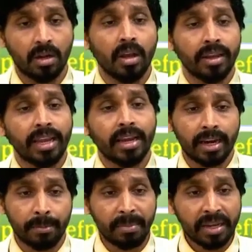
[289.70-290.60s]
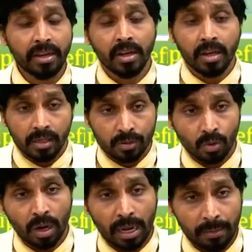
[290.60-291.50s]
A and B. So,
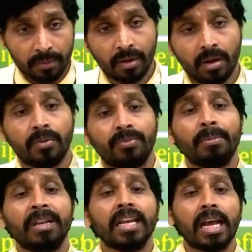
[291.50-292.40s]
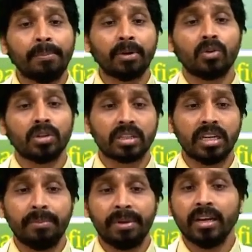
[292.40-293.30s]
familial
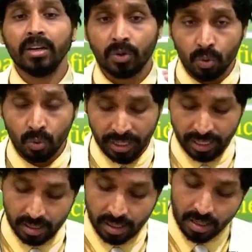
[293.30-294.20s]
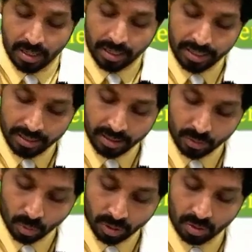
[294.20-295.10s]
hypercholesterolemia 2A, here
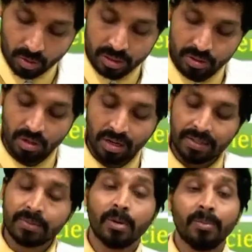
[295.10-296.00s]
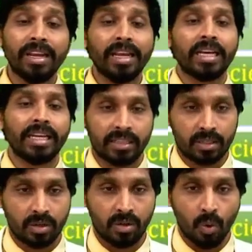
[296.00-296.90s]
total cholesterol levels will be
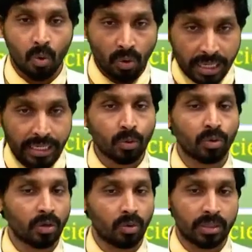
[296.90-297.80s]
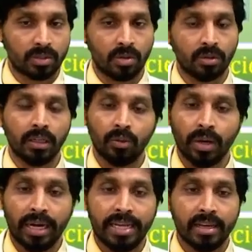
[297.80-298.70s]
increased, only total cholesterol, that to
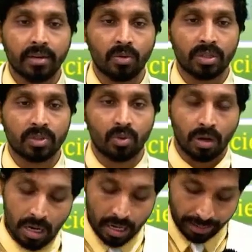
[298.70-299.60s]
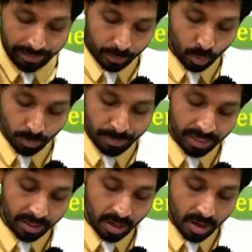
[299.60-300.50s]
LDL cholesterol. In
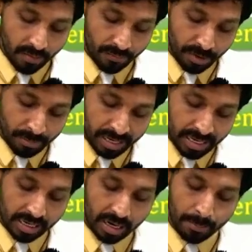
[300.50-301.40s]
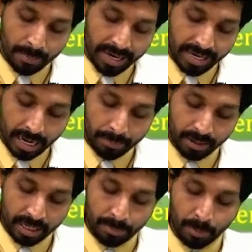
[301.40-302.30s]
2B, familial combined
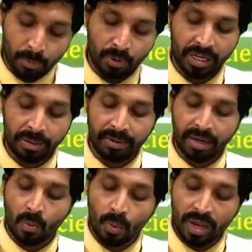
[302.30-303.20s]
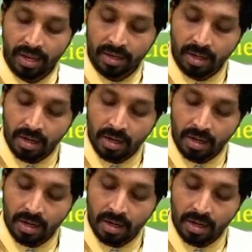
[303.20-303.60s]
hyperlipoproteinemia, where